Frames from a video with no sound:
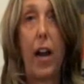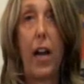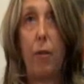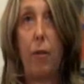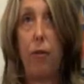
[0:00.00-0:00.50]

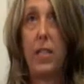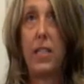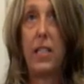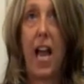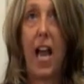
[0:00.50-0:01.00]

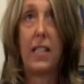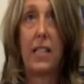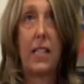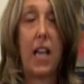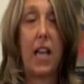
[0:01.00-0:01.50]
performance
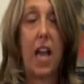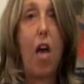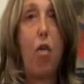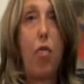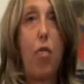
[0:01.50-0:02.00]
tasks,
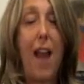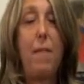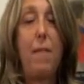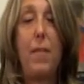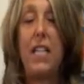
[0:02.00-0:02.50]
that
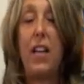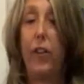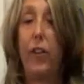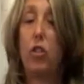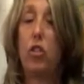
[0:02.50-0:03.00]
may be
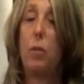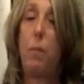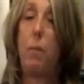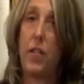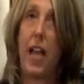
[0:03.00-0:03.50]
difficult to
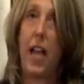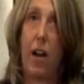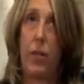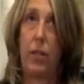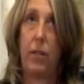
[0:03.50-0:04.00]
parse
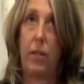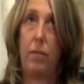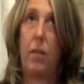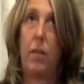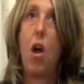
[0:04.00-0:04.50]
out.
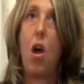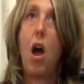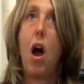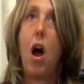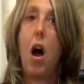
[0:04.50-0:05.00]

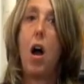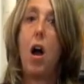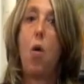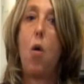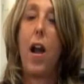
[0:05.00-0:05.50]

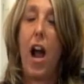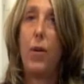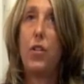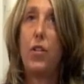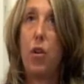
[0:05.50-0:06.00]
When I
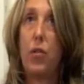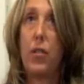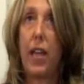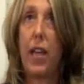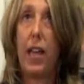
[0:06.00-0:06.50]
was
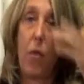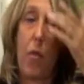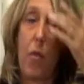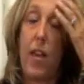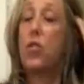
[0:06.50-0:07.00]
using
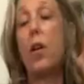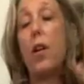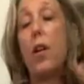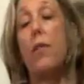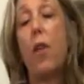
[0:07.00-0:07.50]
this
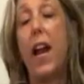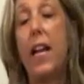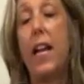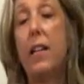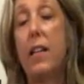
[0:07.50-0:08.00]
sort of
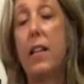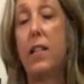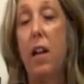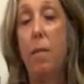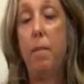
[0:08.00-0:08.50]
grading
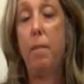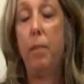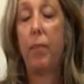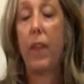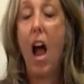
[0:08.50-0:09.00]
system,
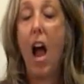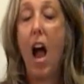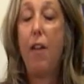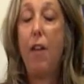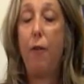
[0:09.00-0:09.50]

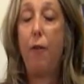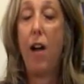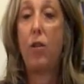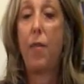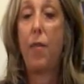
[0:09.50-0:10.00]
I
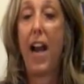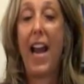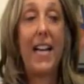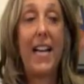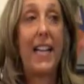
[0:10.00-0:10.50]
found that I
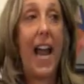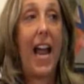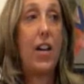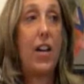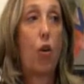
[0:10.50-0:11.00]
had to
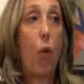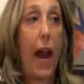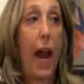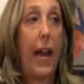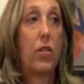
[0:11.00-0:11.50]
enter
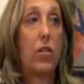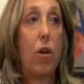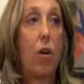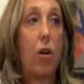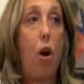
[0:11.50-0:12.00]
grades
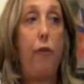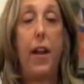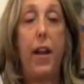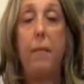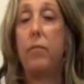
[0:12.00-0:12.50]

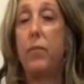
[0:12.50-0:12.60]
often